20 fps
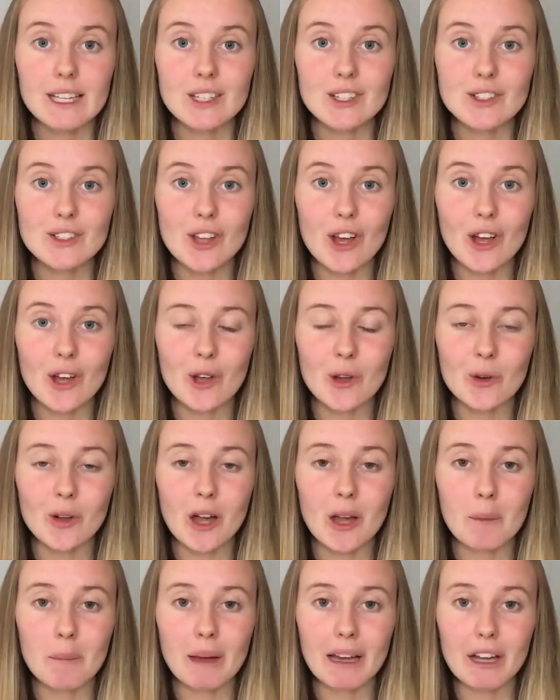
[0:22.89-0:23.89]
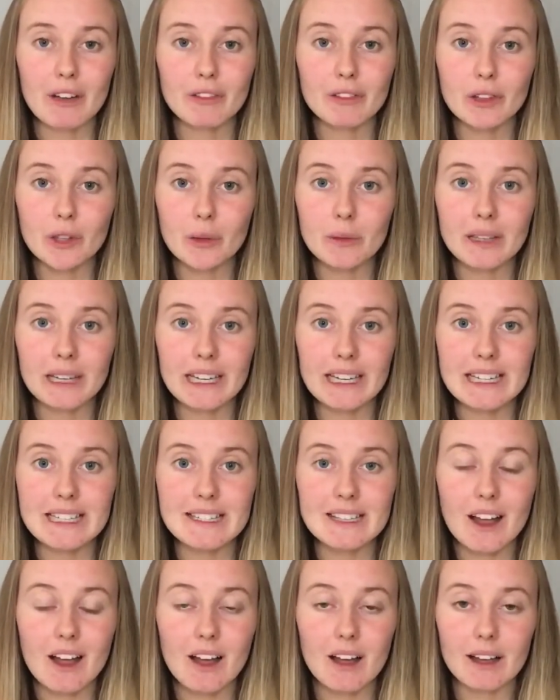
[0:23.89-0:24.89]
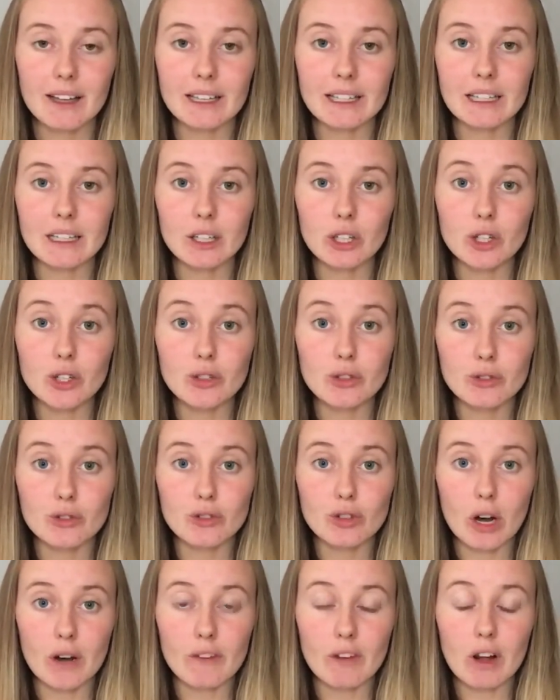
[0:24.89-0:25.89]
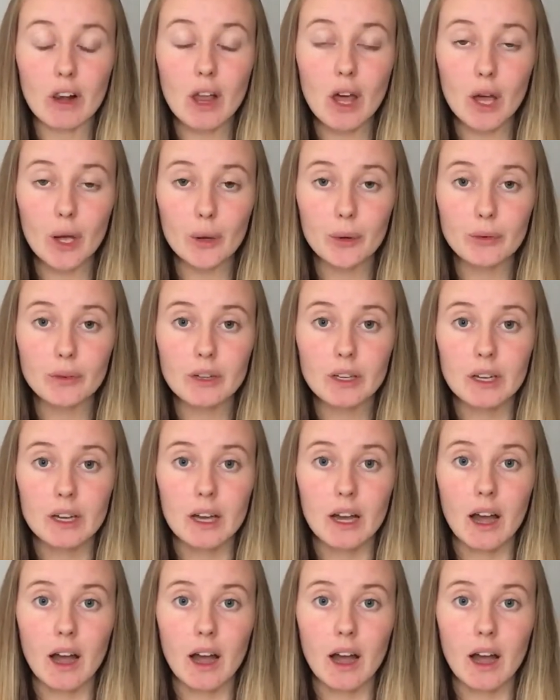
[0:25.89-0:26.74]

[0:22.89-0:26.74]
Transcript: So going back a few years, I couldn't drive alone.